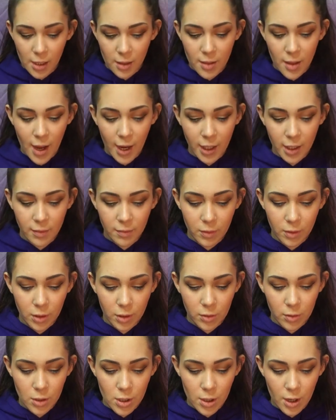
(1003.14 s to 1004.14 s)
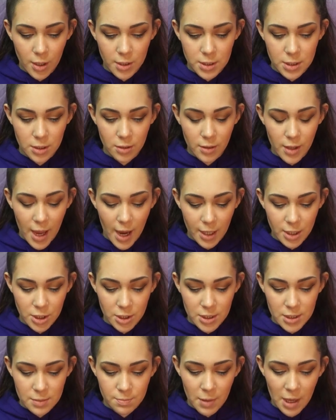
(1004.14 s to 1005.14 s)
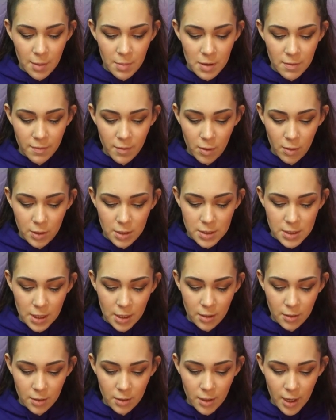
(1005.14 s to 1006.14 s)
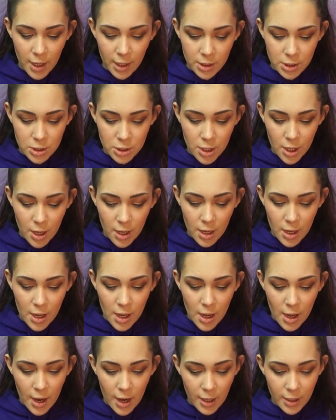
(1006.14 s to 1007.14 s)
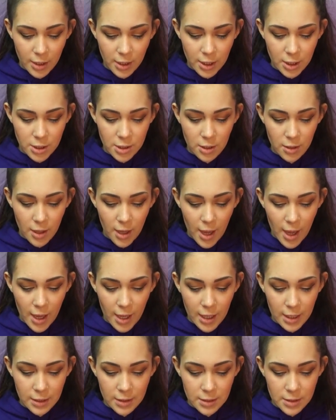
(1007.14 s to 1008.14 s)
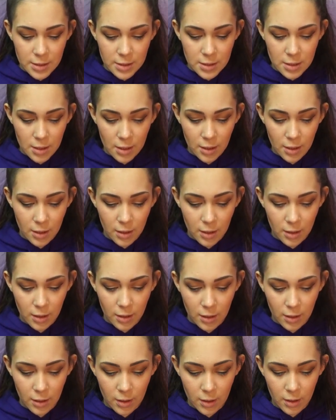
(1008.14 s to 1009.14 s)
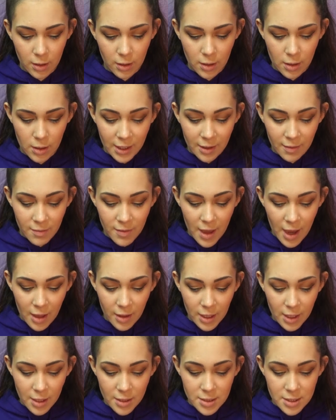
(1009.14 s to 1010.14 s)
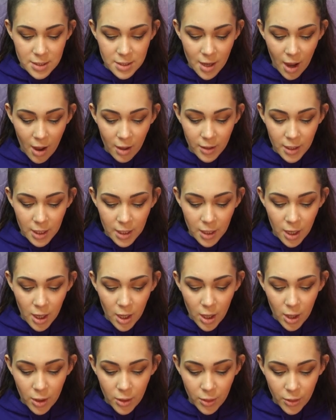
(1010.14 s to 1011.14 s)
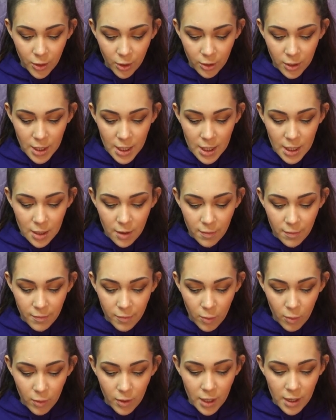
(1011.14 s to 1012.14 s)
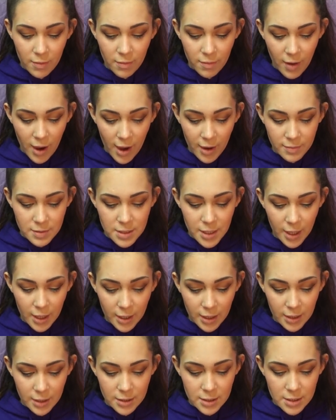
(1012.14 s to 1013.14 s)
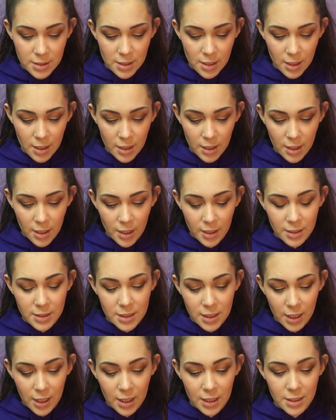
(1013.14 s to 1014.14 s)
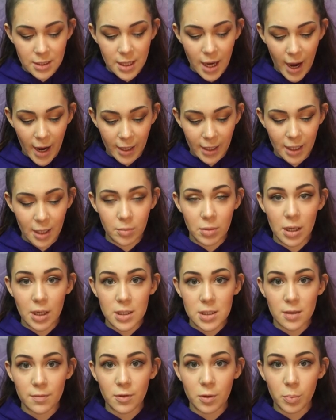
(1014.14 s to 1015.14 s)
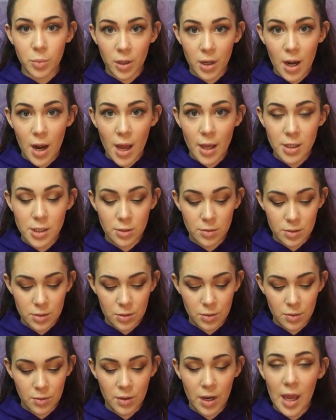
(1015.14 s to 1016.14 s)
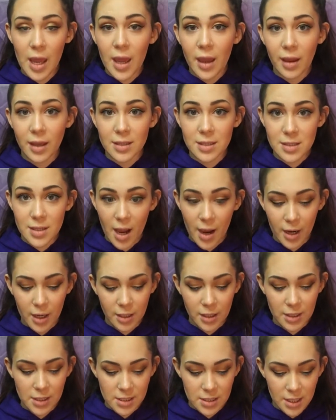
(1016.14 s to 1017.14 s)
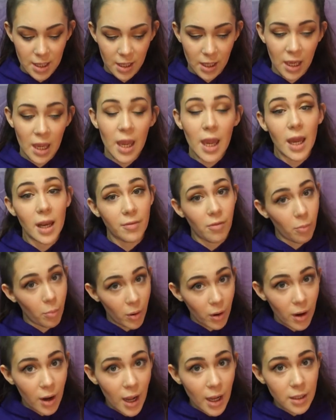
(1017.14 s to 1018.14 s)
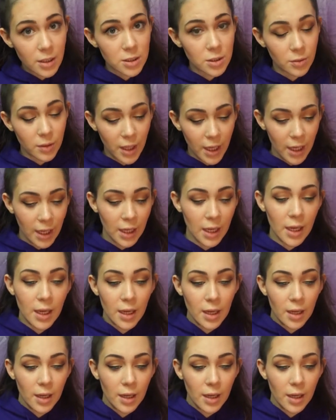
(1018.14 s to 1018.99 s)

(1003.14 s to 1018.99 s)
line of glue across your lashes, maybe focusing a little extra on each of the ends. Give that like a solid 30 to 45 seconds to get tacky, because if you put it on too soon, it's not going to stick. And if you put it on too late,